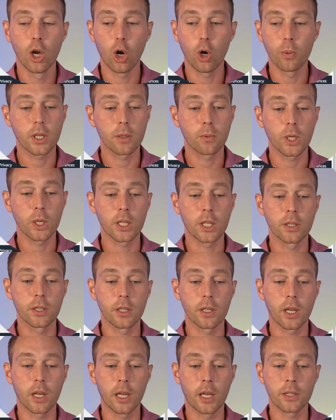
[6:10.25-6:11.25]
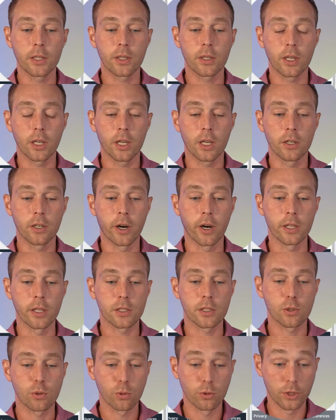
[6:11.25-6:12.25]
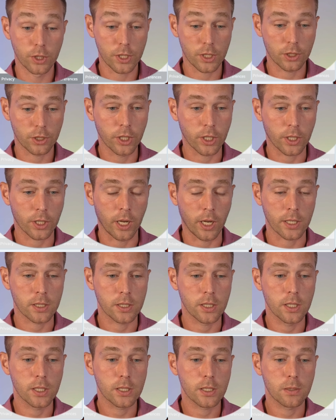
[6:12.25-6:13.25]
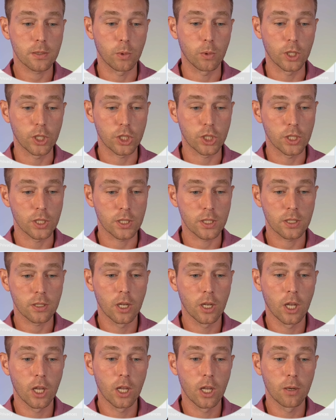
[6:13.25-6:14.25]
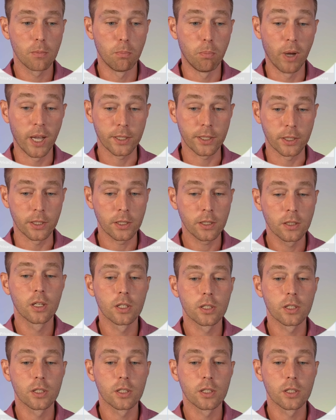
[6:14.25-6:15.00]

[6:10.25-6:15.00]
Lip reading: or we can add ARNs to restrict access, which is better.